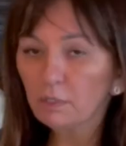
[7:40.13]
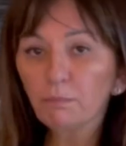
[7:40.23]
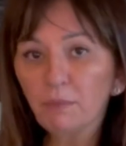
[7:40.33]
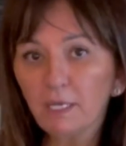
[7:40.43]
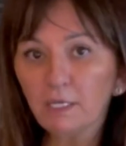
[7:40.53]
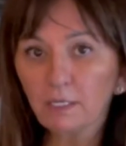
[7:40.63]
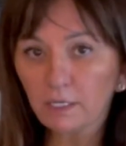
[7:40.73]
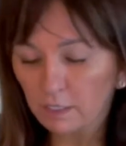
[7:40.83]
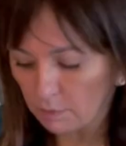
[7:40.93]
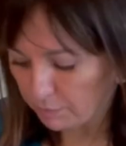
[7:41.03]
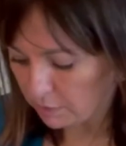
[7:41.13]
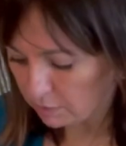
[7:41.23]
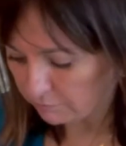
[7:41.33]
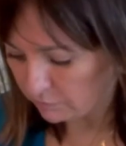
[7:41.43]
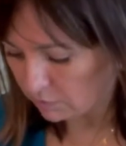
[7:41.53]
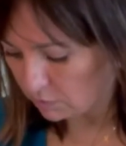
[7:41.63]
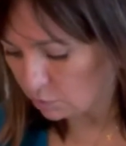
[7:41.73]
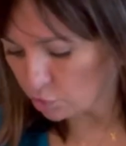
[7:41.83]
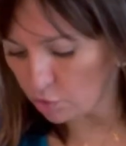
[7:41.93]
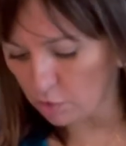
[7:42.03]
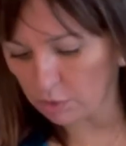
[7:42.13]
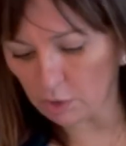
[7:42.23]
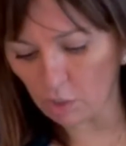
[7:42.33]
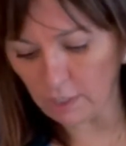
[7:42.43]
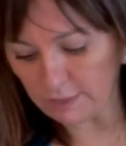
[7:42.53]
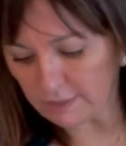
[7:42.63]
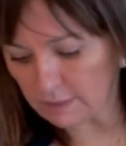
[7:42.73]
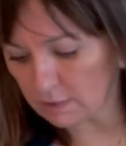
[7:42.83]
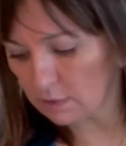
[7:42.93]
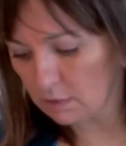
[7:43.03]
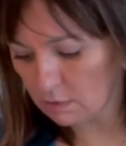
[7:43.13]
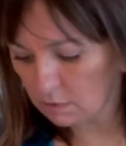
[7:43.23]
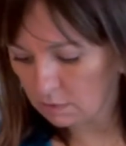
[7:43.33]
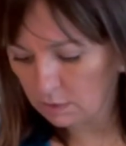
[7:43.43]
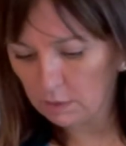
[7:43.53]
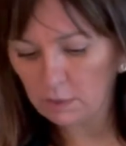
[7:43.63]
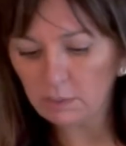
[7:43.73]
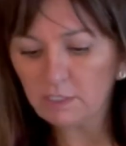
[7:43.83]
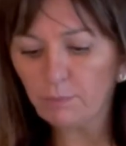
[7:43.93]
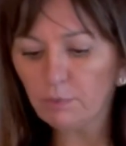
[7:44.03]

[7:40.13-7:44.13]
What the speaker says: make a couple of strong knots, double